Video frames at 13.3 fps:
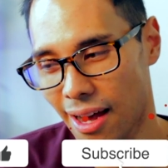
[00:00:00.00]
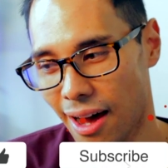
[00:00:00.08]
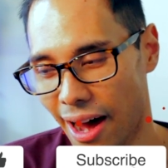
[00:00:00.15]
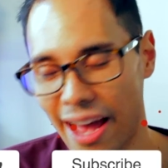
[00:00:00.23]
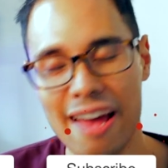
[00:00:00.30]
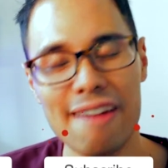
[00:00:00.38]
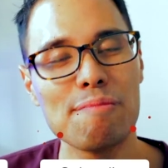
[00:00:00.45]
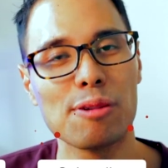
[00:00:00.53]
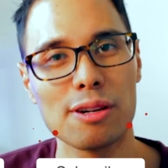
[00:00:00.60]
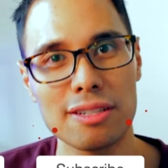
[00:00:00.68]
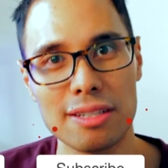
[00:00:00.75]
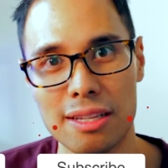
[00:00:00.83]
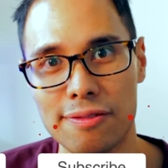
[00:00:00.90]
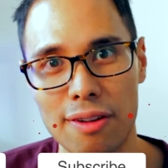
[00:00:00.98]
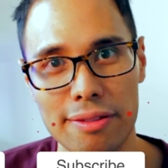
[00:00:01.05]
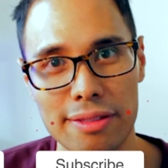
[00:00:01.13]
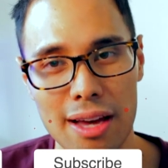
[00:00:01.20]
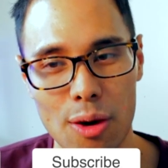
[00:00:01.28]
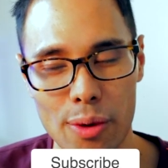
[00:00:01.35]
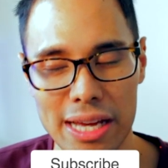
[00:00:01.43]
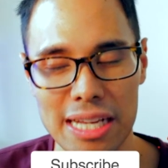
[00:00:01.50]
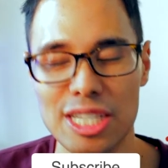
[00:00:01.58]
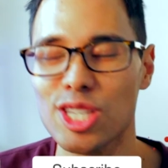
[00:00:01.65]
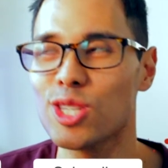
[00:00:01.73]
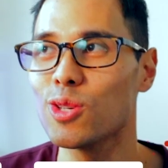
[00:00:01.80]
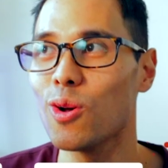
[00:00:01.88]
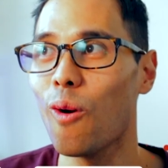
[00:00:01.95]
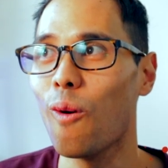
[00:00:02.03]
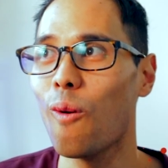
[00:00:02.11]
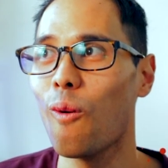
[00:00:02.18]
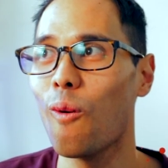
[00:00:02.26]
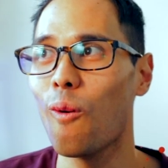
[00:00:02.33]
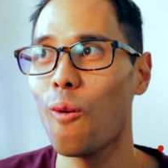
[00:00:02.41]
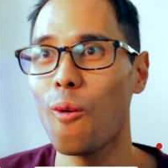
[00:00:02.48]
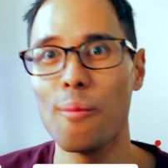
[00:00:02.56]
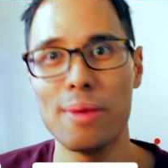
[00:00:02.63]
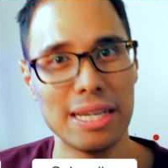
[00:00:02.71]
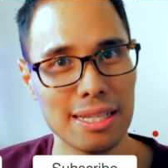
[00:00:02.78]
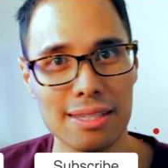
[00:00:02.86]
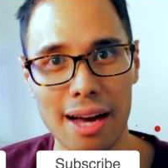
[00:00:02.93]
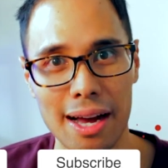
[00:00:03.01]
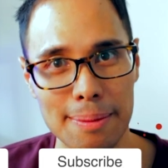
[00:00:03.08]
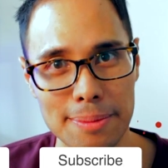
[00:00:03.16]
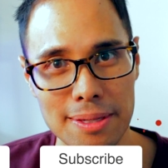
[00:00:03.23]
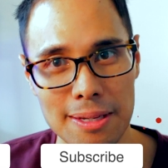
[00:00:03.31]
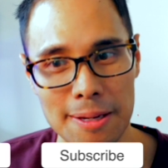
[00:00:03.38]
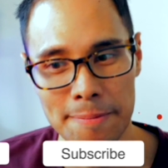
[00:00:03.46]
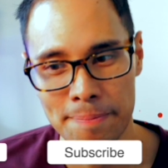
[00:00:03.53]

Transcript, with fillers: I have personally felt that way so many times.